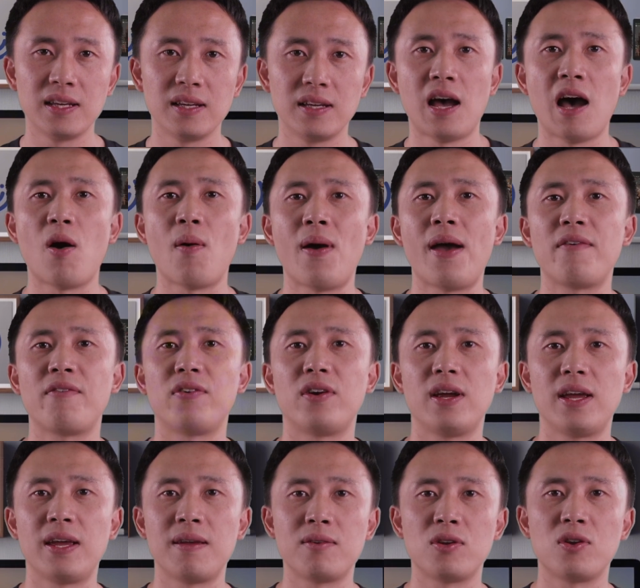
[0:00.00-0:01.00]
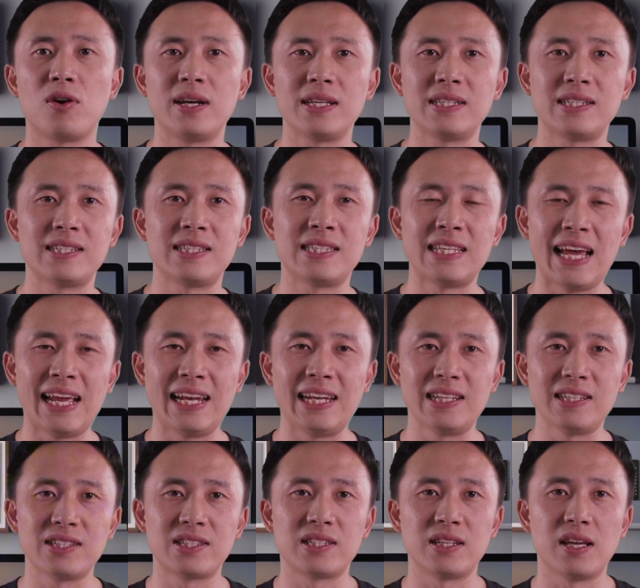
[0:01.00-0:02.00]
However, in noisy
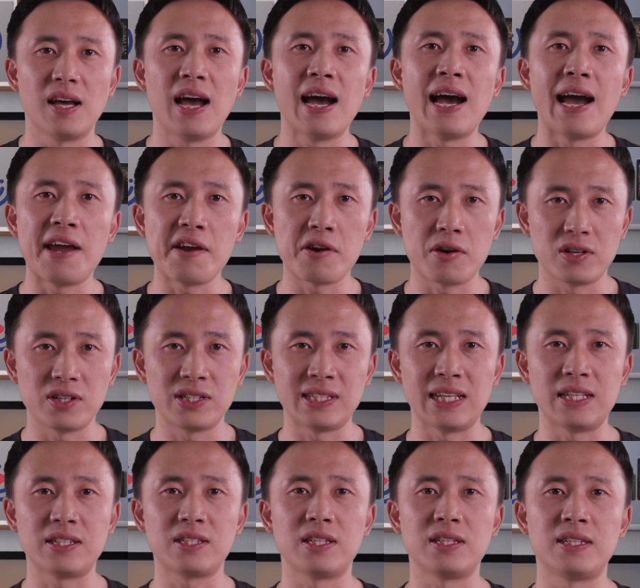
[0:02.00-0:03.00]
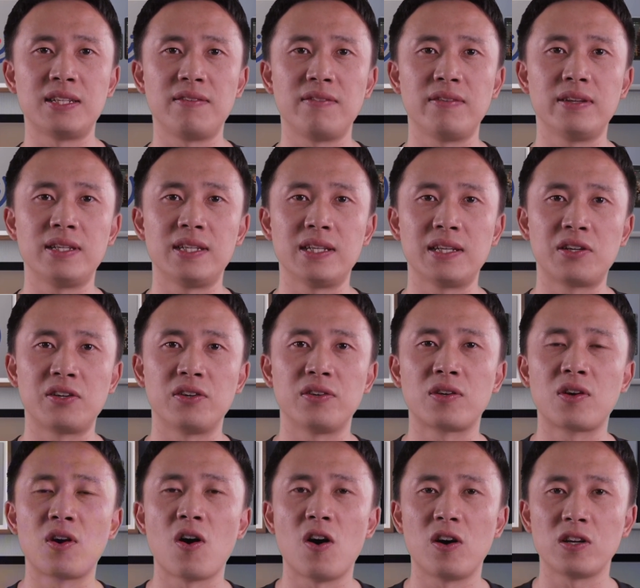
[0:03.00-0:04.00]
settings, higher sensitivity
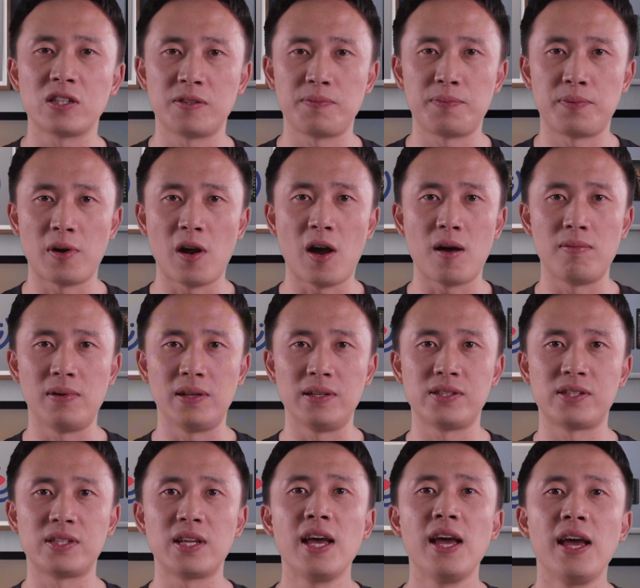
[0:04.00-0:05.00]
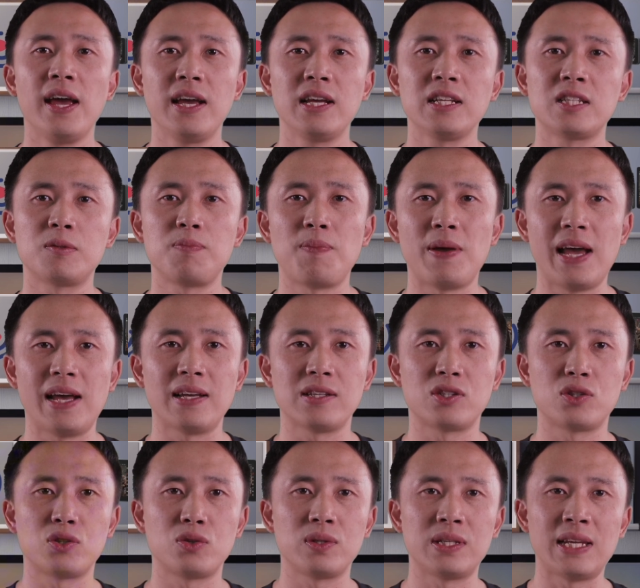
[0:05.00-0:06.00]
could cause problems. It's
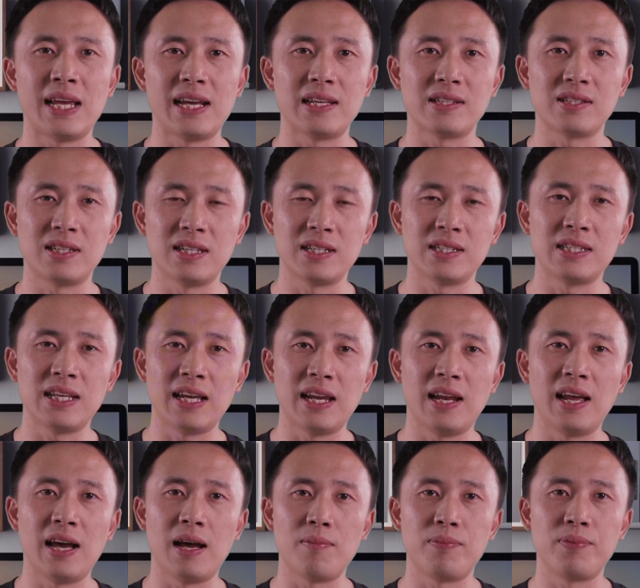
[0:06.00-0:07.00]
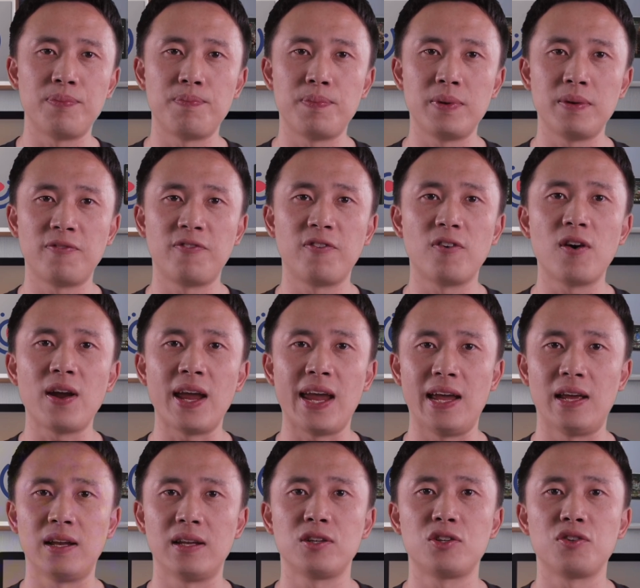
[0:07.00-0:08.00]
best to test the setup
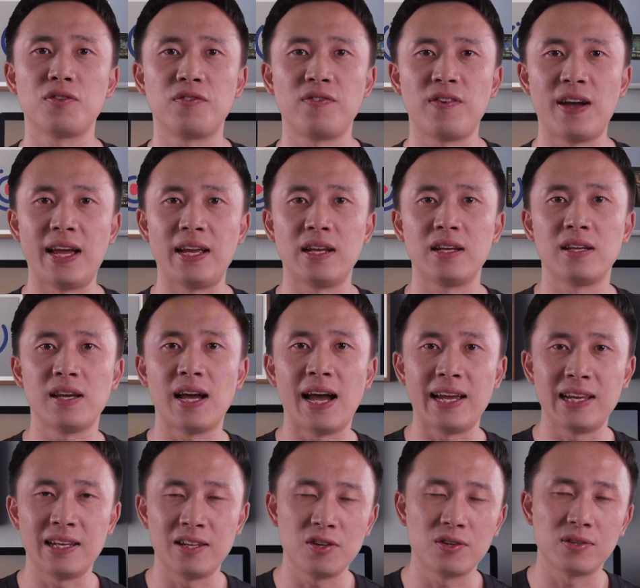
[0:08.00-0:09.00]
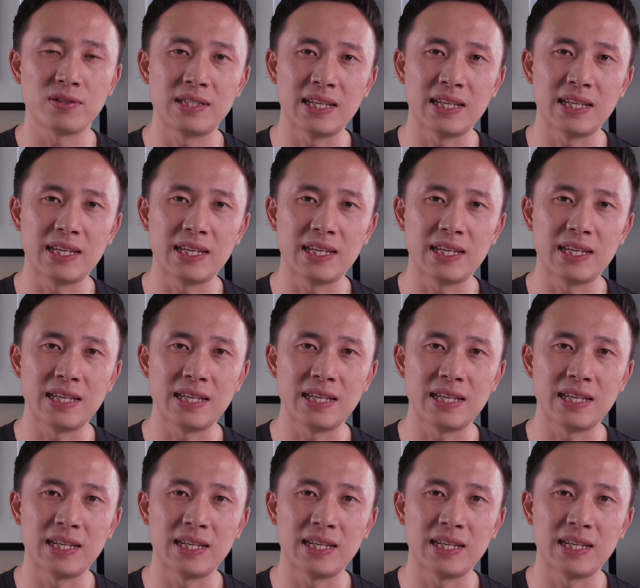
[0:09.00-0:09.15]
beforehand to find the ideal